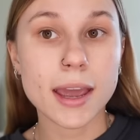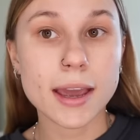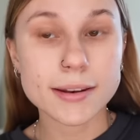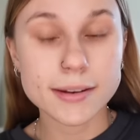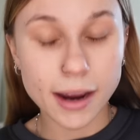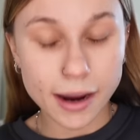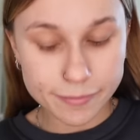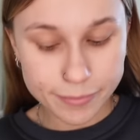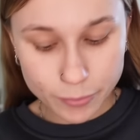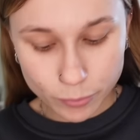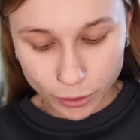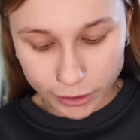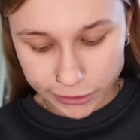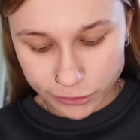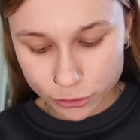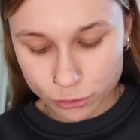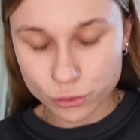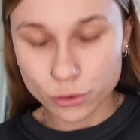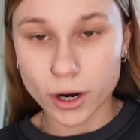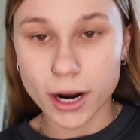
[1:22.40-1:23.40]
And I've been wanting
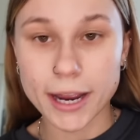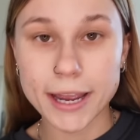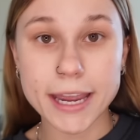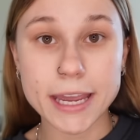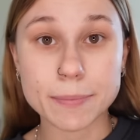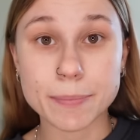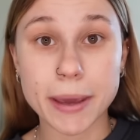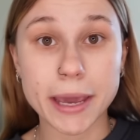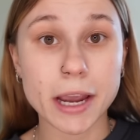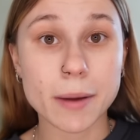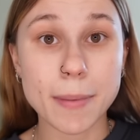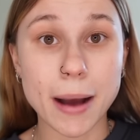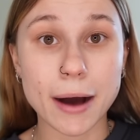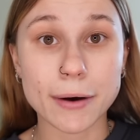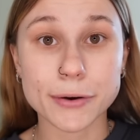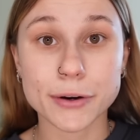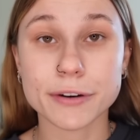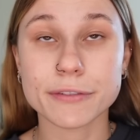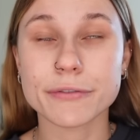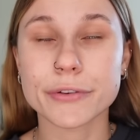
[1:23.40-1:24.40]
to try a pink
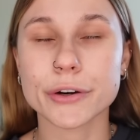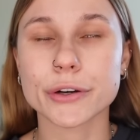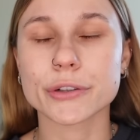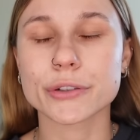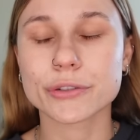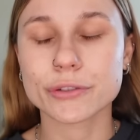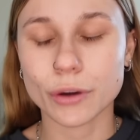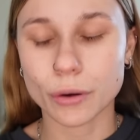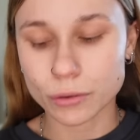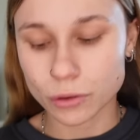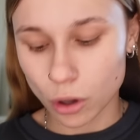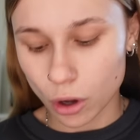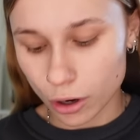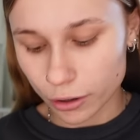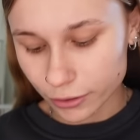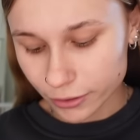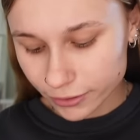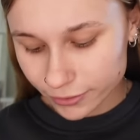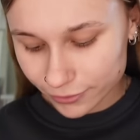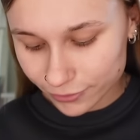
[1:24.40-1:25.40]
powder for so
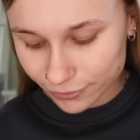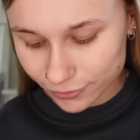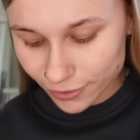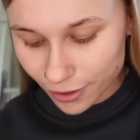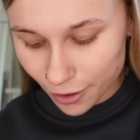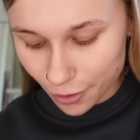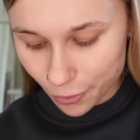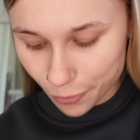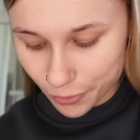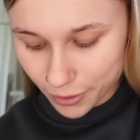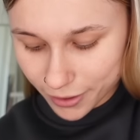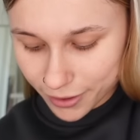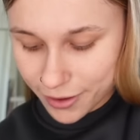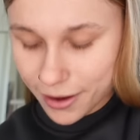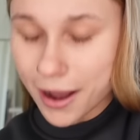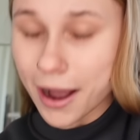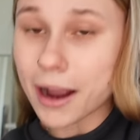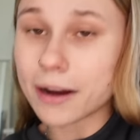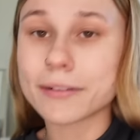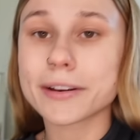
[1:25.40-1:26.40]
long. So
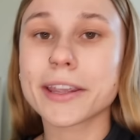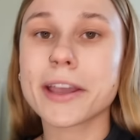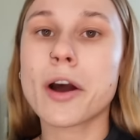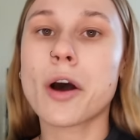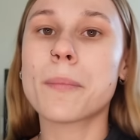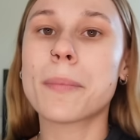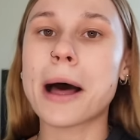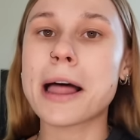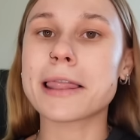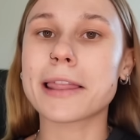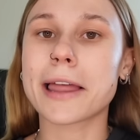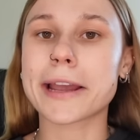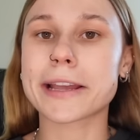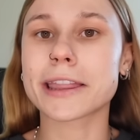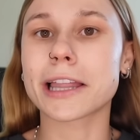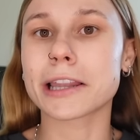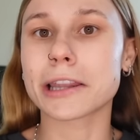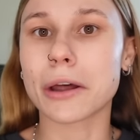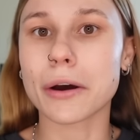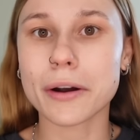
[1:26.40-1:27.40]
I really hope I like
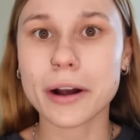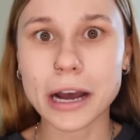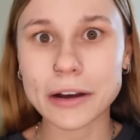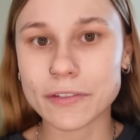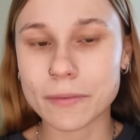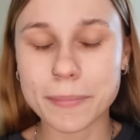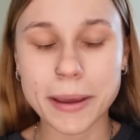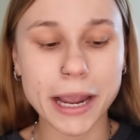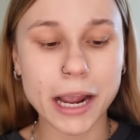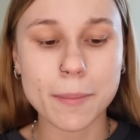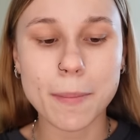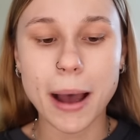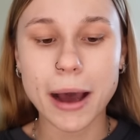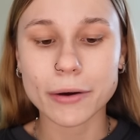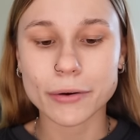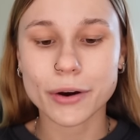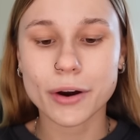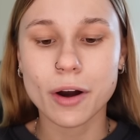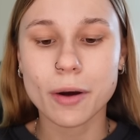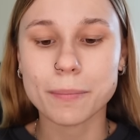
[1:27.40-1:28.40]
the look of a pink
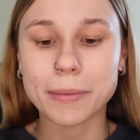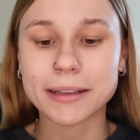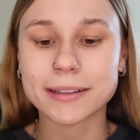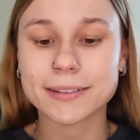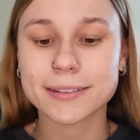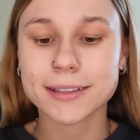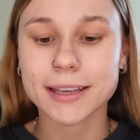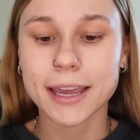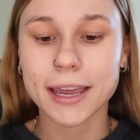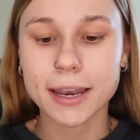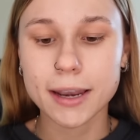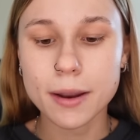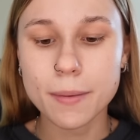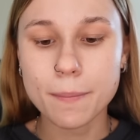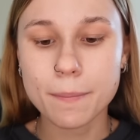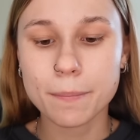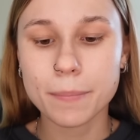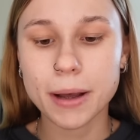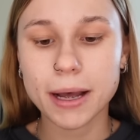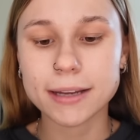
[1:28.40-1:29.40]
powder on my
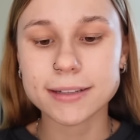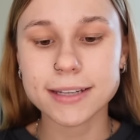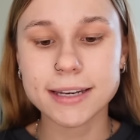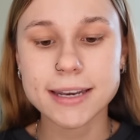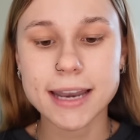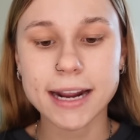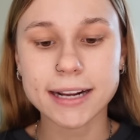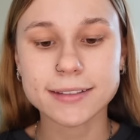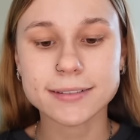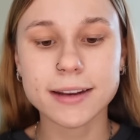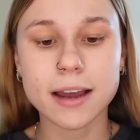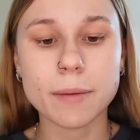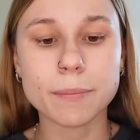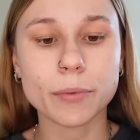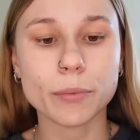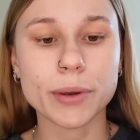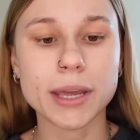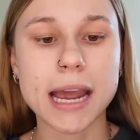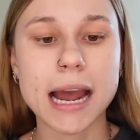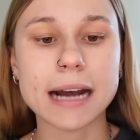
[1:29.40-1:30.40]
skin. But next
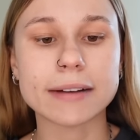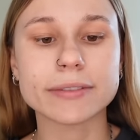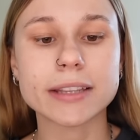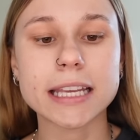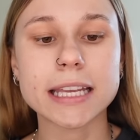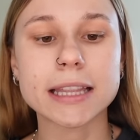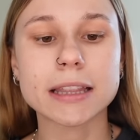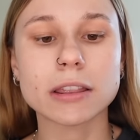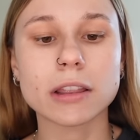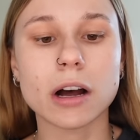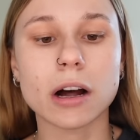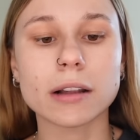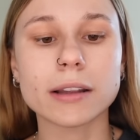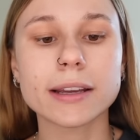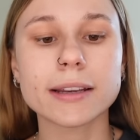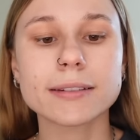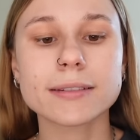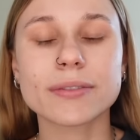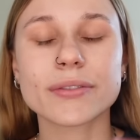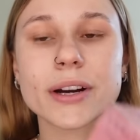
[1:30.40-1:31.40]
up, we have the
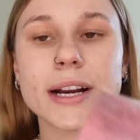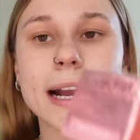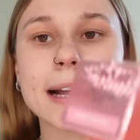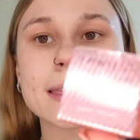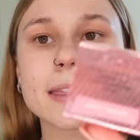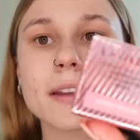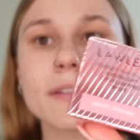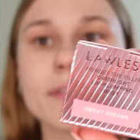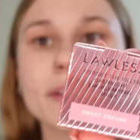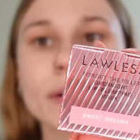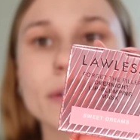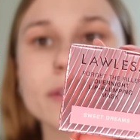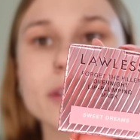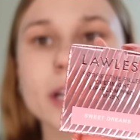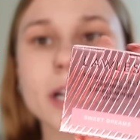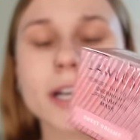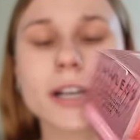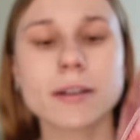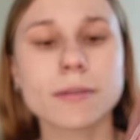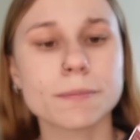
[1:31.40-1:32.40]
Lawless Forget the
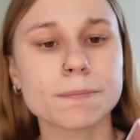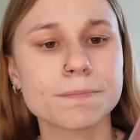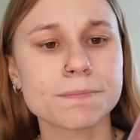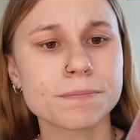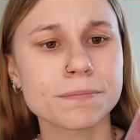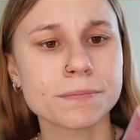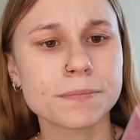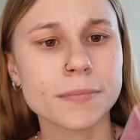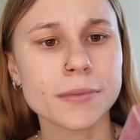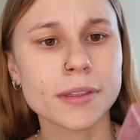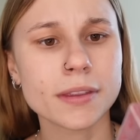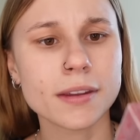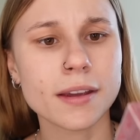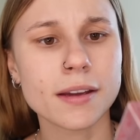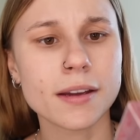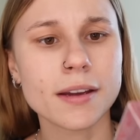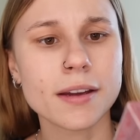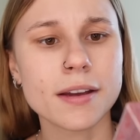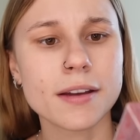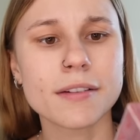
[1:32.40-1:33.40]
Filter
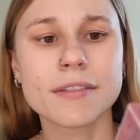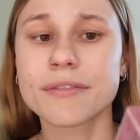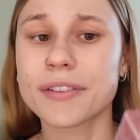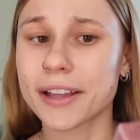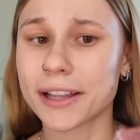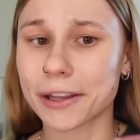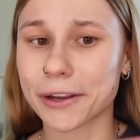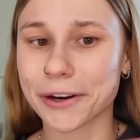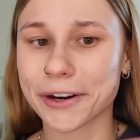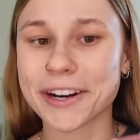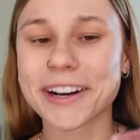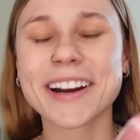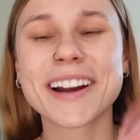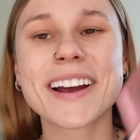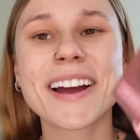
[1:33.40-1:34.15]
filler